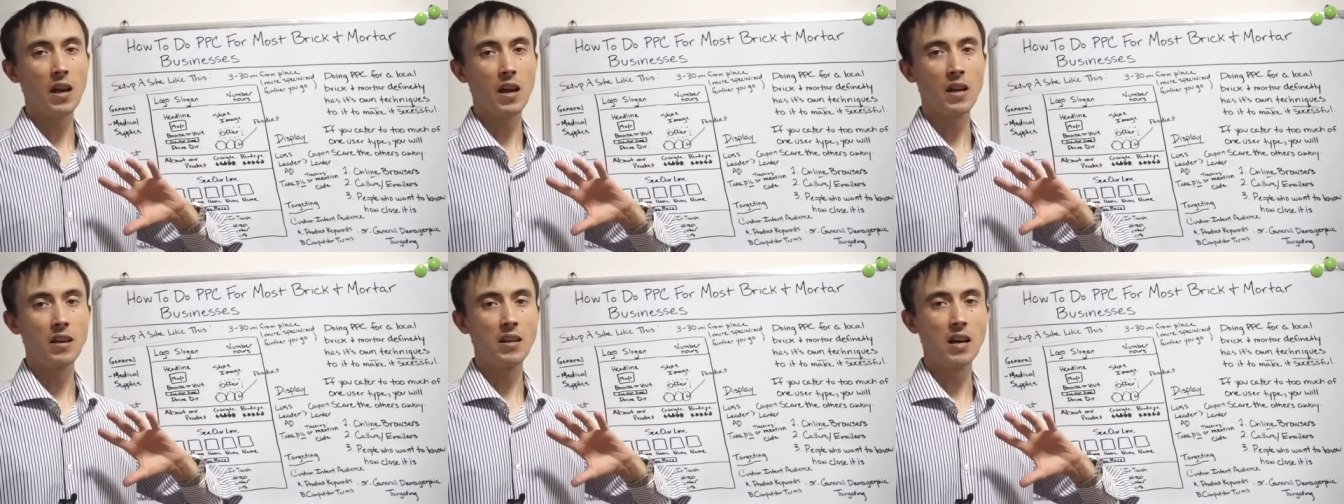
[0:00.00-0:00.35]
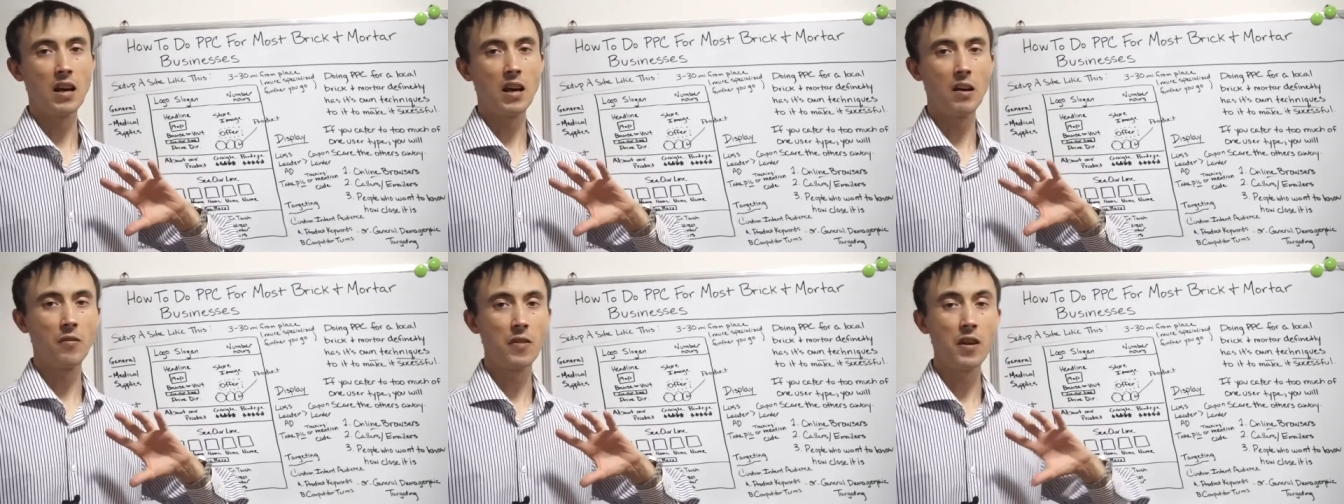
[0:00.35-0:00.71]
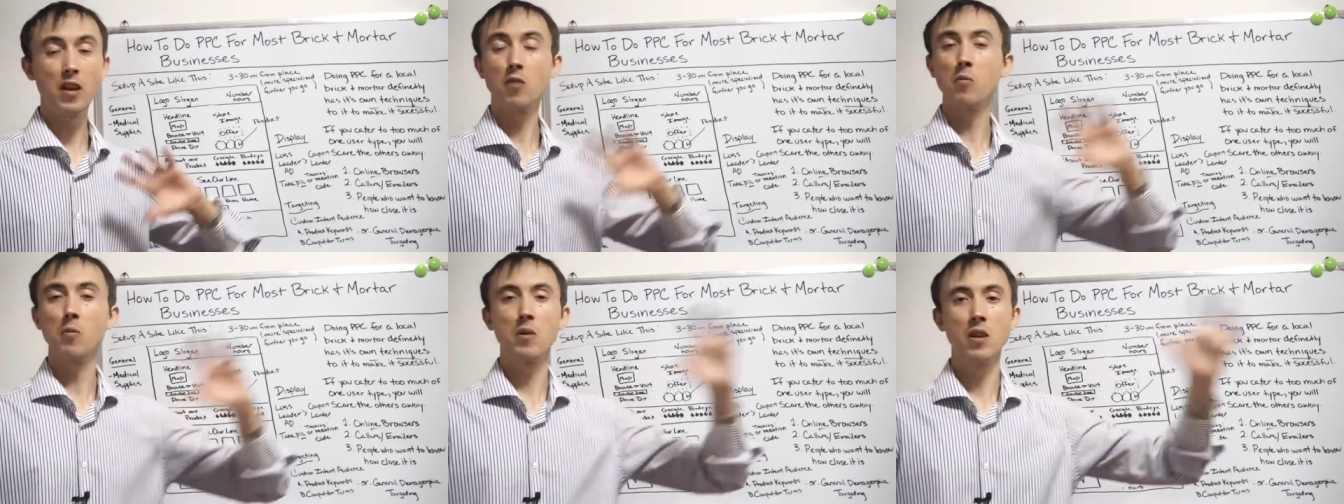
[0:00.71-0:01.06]
and
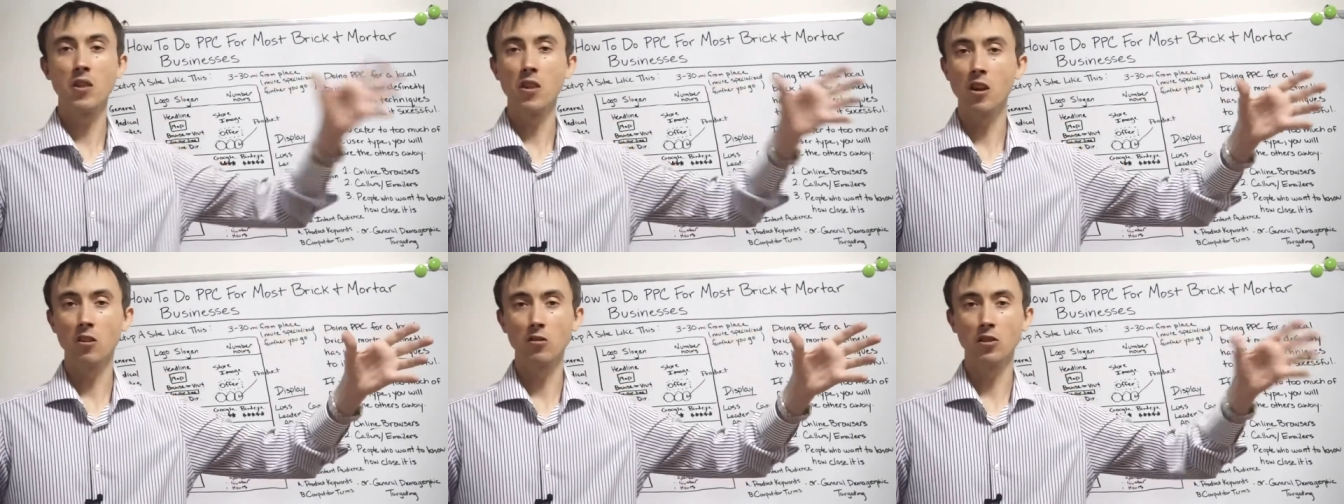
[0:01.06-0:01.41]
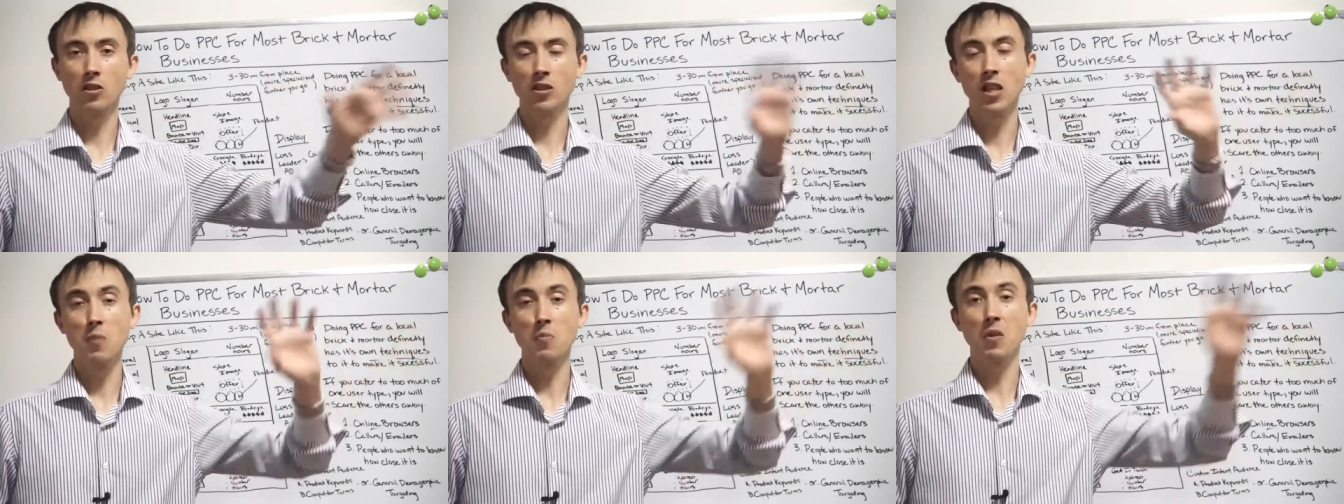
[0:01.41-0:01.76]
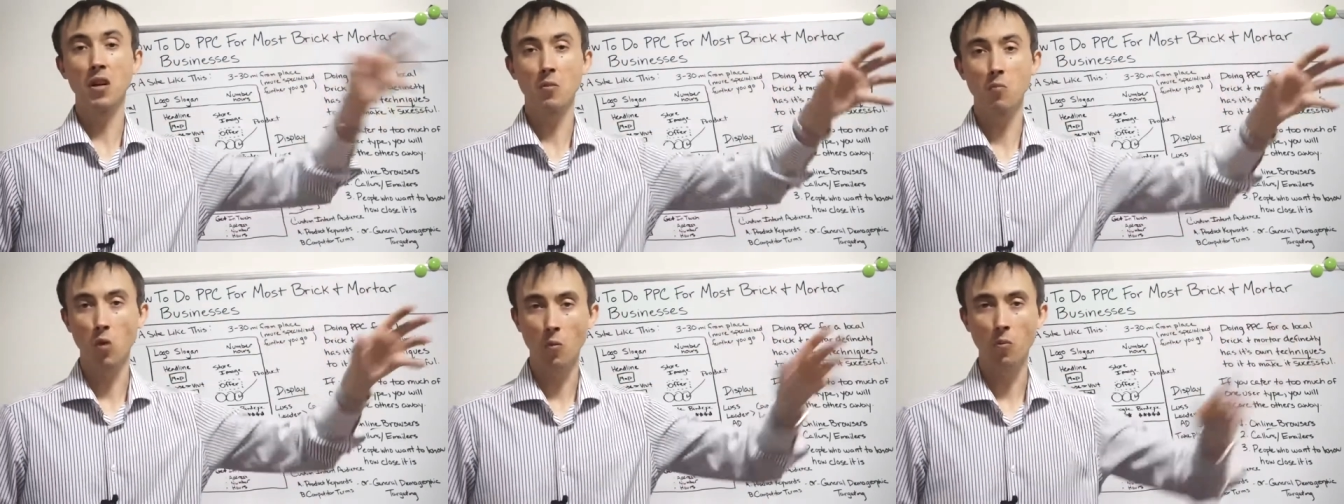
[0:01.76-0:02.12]
then it'll just
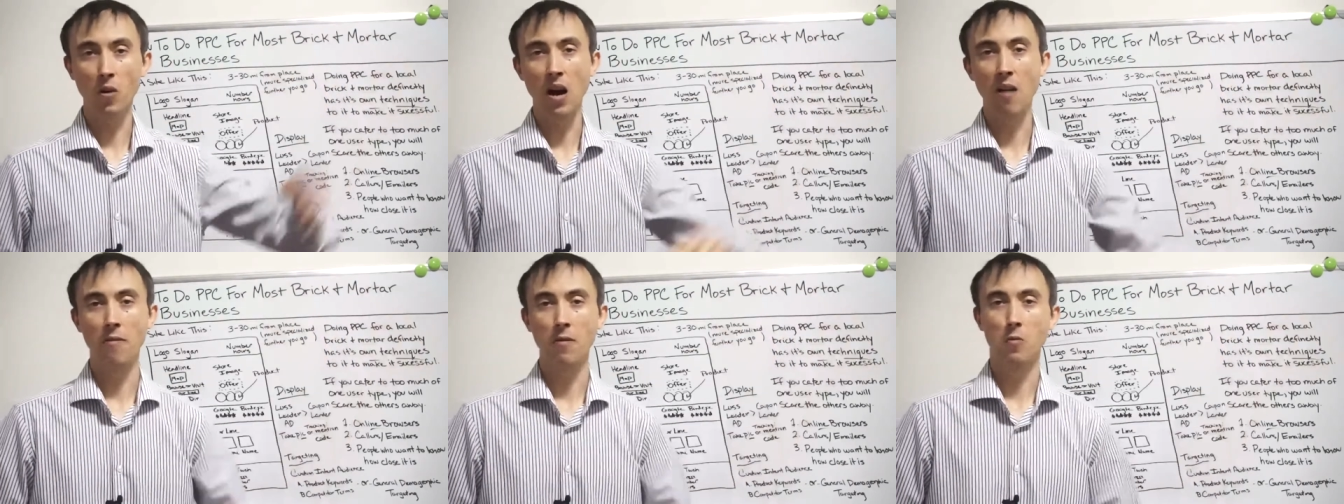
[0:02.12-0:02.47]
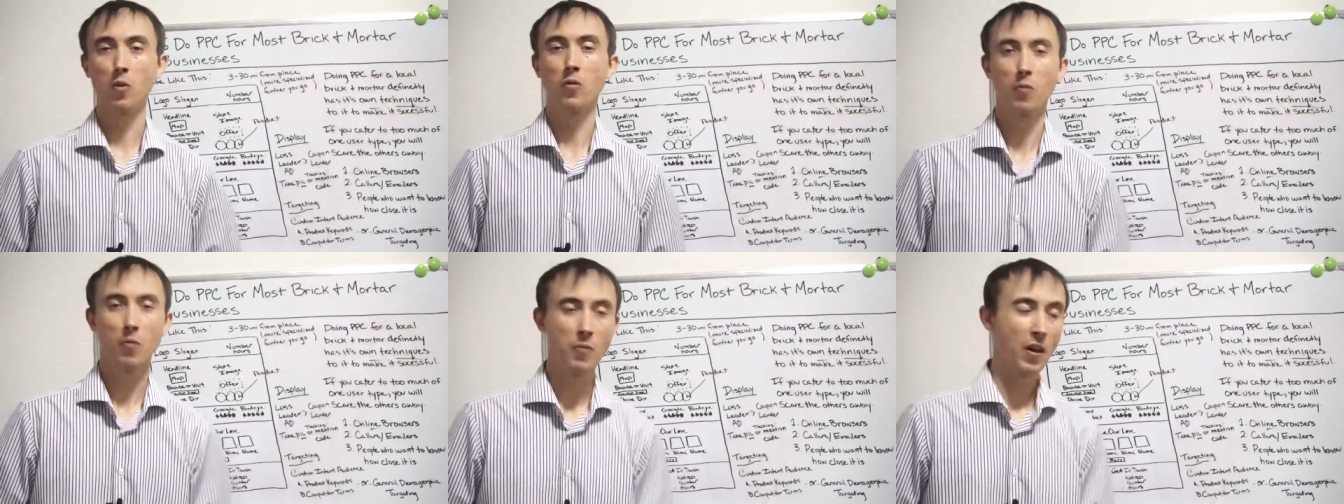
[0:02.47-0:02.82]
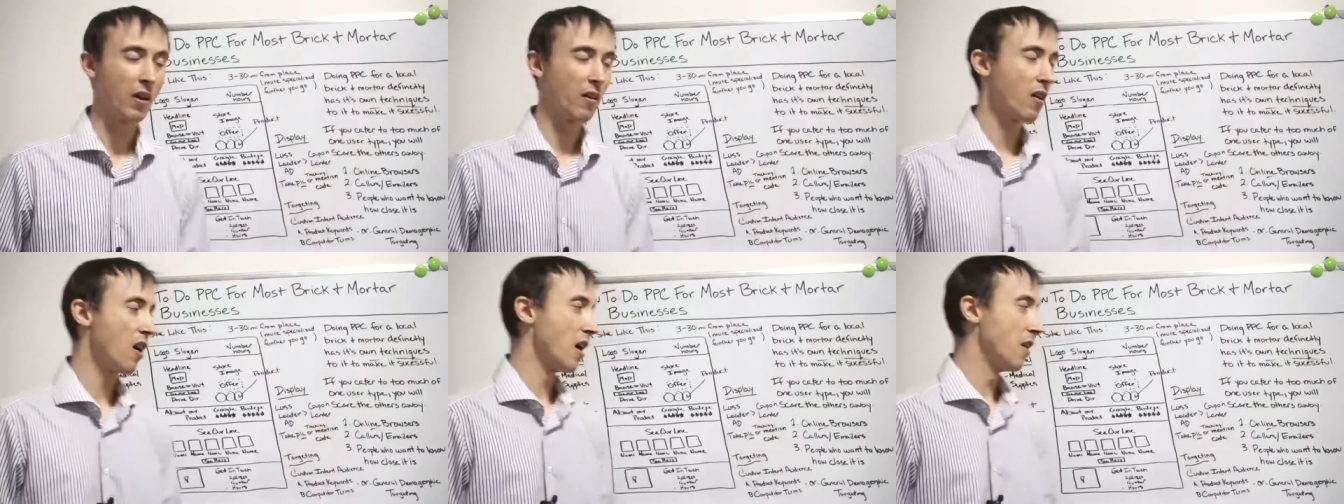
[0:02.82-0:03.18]
keep getting more profitable
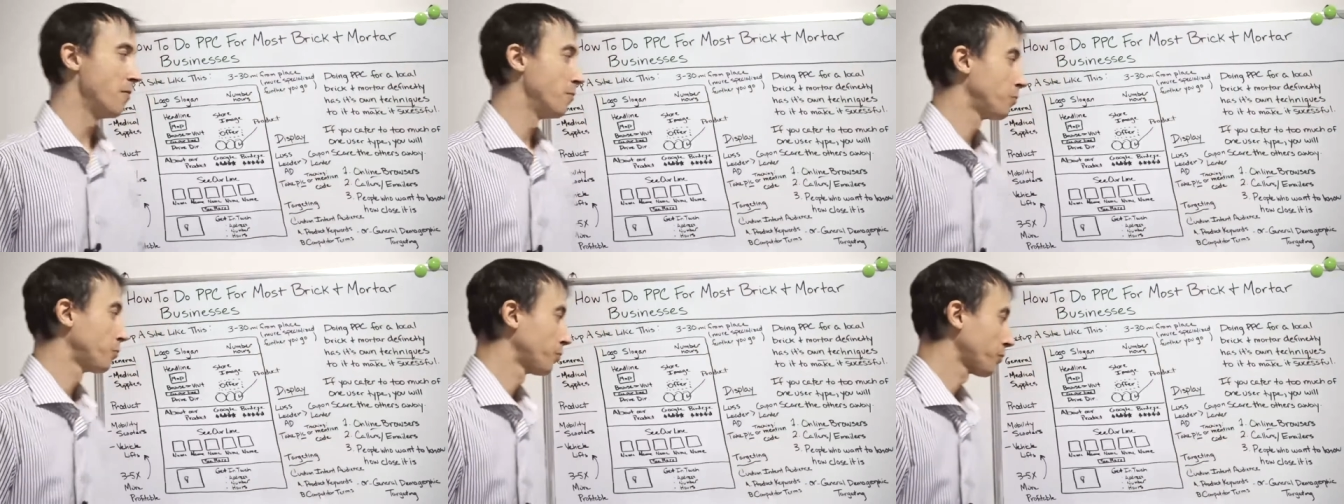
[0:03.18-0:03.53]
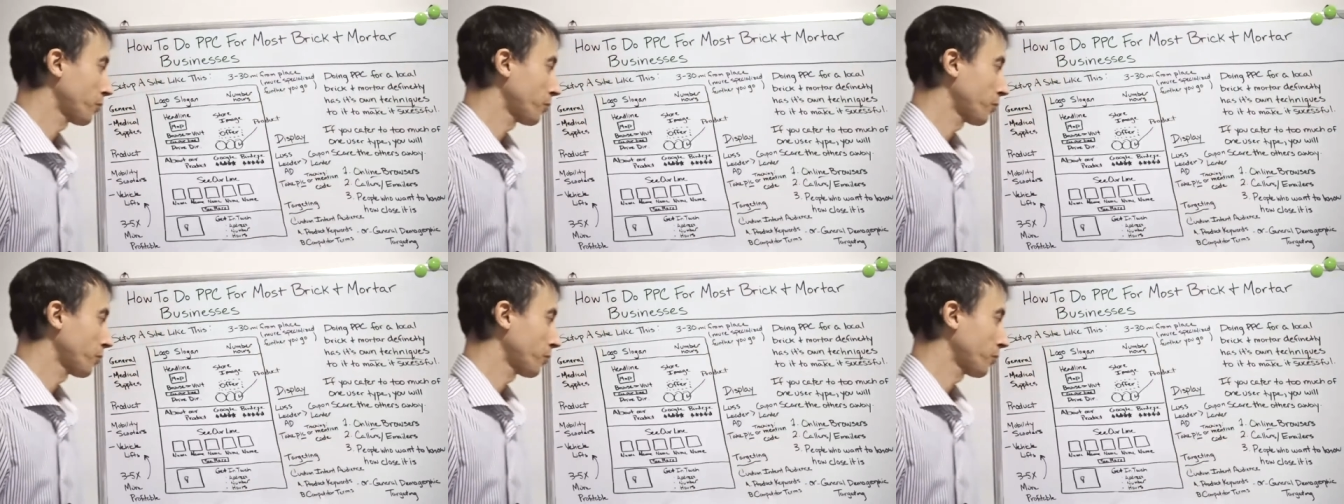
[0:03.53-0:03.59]
from there on.